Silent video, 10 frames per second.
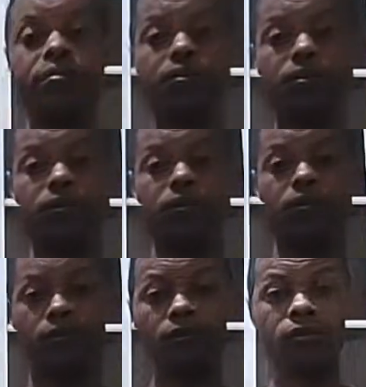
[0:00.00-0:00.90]

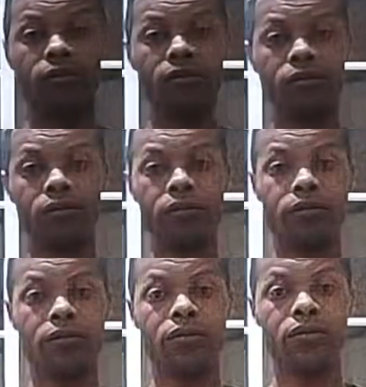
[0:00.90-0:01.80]

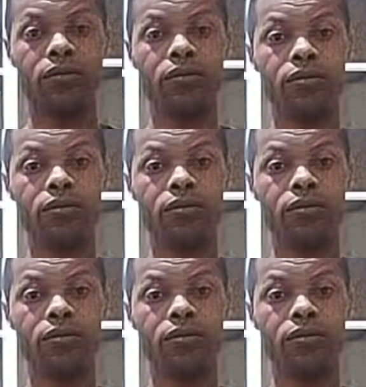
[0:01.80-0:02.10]
(no one is talking)